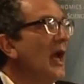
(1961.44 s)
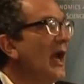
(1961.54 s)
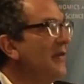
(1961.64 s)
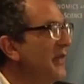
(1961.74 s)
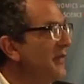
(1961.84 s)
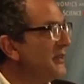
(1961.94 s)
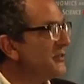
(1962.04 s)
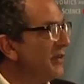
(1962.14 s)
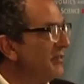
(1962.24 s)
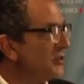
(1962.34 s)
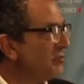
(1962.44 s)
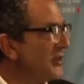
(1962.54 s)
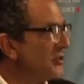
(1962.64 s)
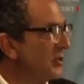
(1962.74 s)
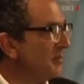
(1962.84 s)
and then this very
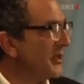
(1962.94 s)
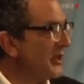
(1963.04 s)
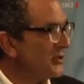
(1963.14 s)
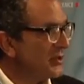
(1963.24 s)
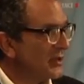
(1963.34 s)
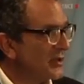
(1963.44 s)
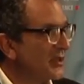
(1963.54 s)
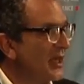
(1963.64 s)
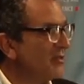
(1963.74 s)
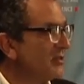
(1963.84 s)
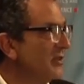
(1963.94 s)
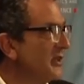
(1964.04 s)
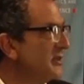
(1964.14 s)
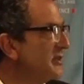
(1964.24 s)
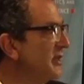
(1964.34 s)
strange combination that
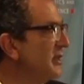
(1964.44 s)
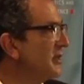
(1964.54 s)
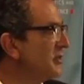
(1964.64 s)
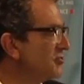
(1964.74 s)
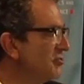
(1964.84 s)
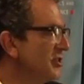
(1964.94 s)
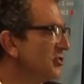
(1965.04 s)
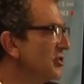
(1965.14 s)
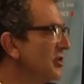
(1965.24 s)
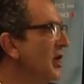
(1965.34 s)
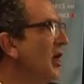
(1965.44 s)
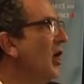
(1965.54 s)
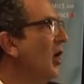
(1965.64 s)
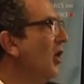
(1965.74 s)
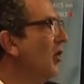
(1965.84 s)
characterizes the English tradition
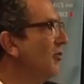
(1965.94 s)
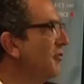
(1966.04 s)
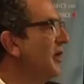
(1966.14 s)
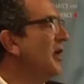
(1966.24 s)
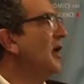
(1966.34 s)
of